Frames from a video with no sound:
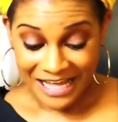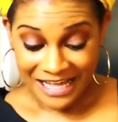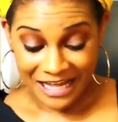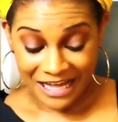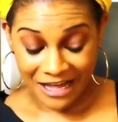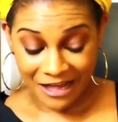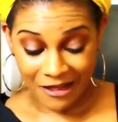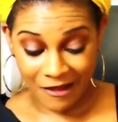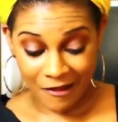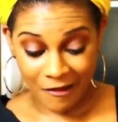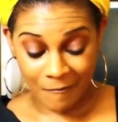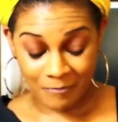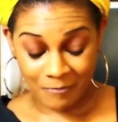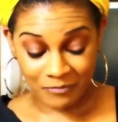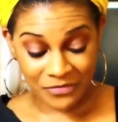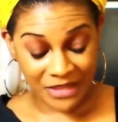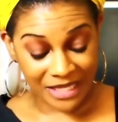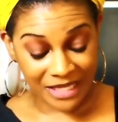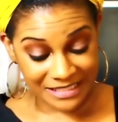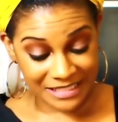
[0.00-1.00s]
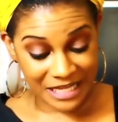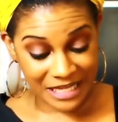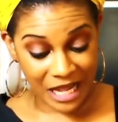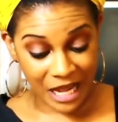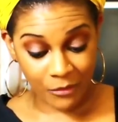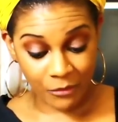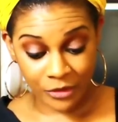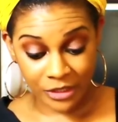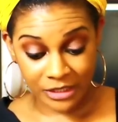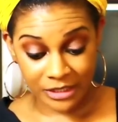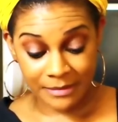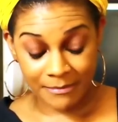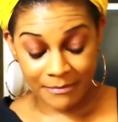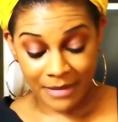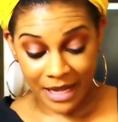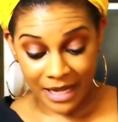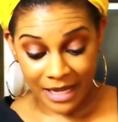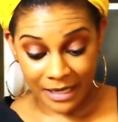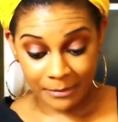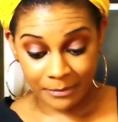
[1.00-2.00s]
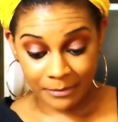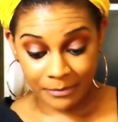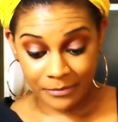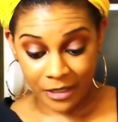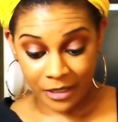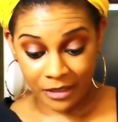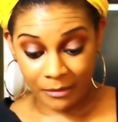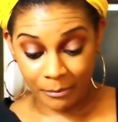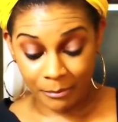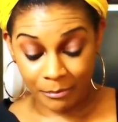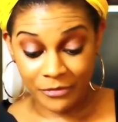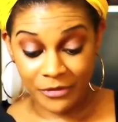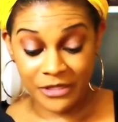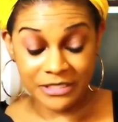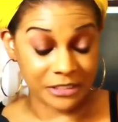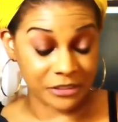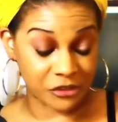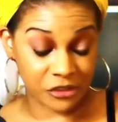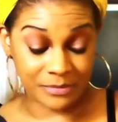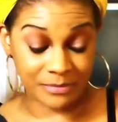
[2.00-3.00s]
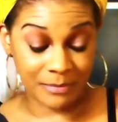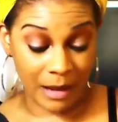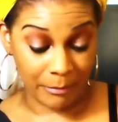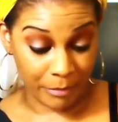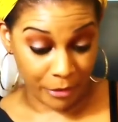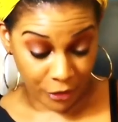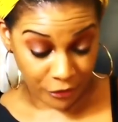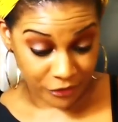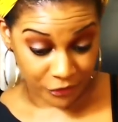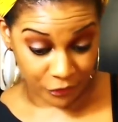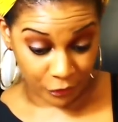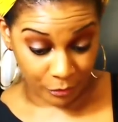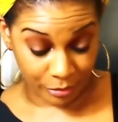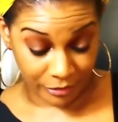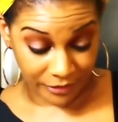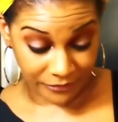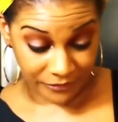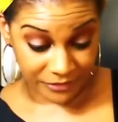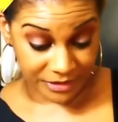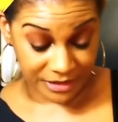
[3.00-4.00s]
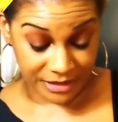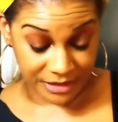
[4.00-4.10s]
That's not really my, this is just my personal preference.